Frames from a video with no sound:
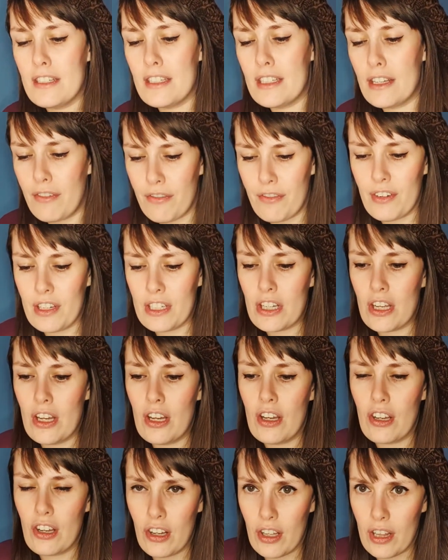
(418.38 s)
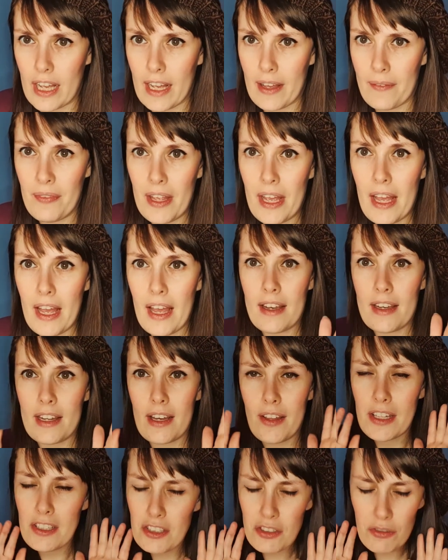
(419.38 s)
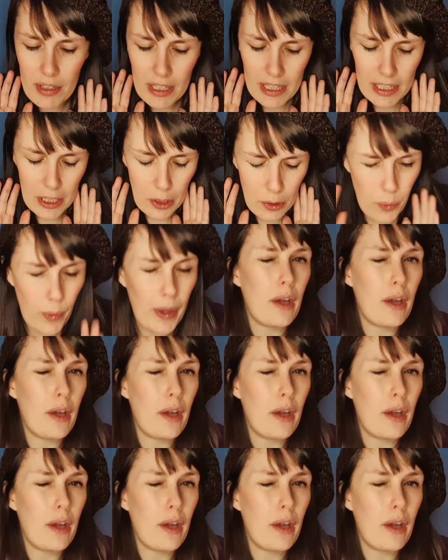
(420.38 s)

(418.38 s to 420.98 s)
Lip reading: different colour. Now that's a really quick